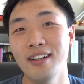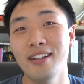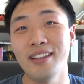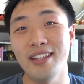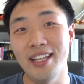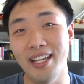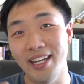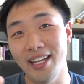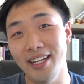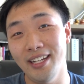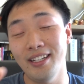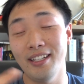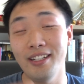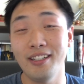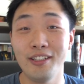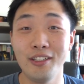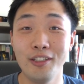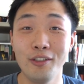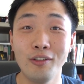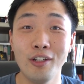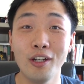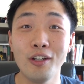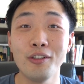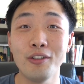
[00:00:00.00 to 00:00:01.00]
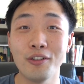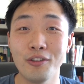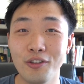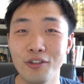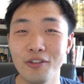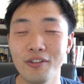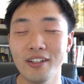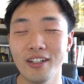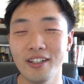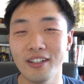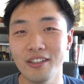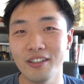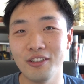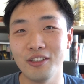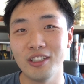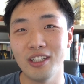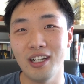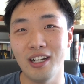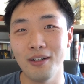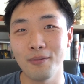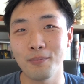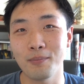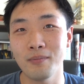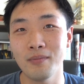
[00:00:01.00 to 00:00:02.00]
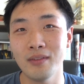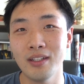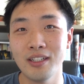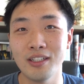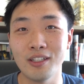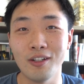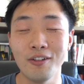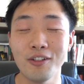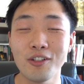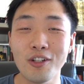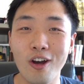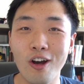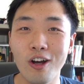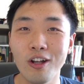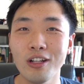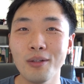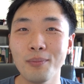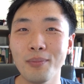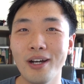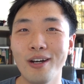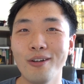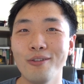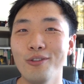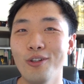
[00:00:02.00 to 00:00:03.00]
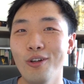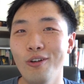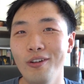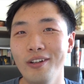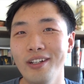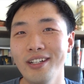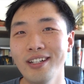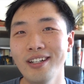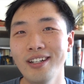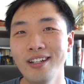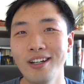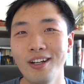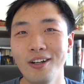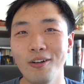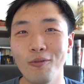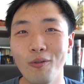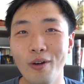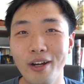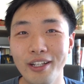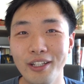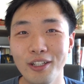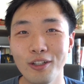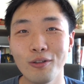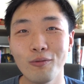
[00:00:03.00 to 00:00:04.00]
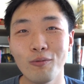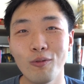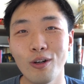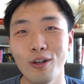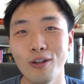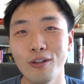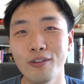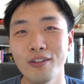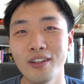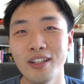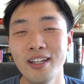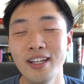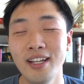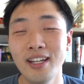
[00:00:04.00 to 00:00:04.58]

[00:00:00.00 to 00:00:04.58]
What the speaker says: then you know you're doing a good job. So it's all about knowing what you're worth.